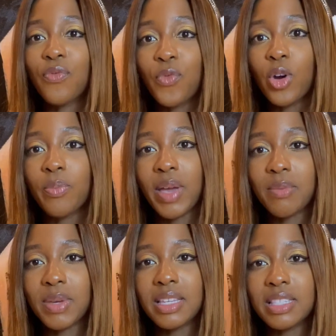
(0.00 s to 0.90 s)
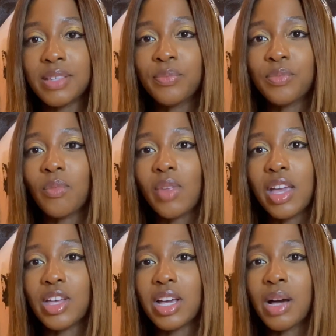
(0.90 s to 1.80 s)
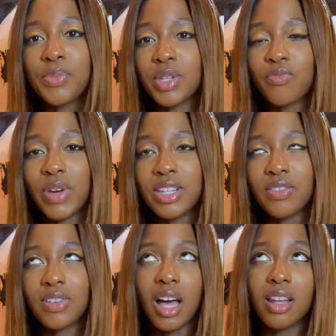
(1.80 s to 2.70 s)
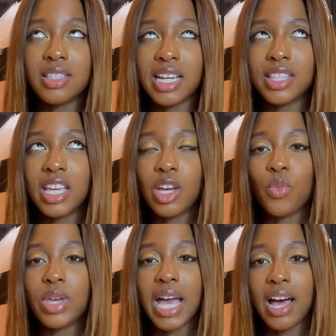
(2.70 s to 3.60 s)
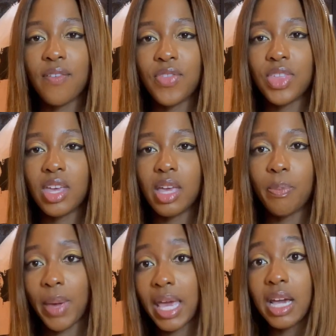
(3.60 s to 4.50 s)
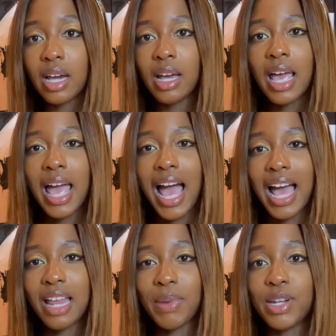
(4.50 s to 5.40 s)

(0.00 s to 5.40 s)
for babies. It comes in a range of colors. I think we have the pink and my